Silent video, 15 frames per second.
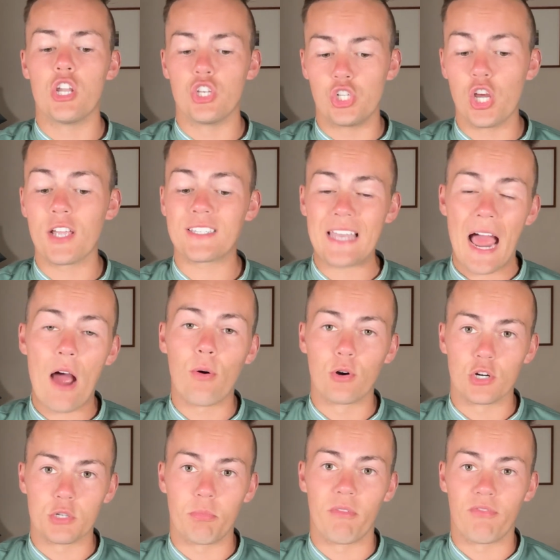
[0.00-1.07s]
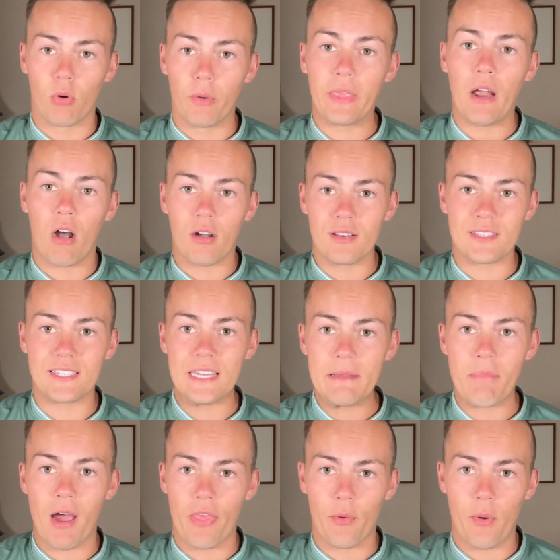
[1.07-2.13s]
Just hours before the
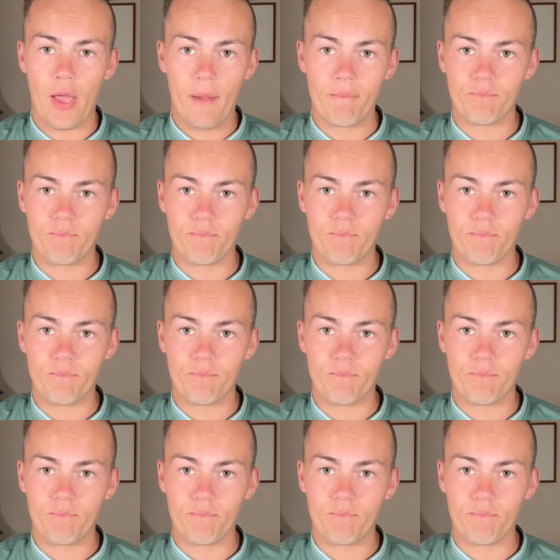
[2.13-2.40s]
RNC, by the way,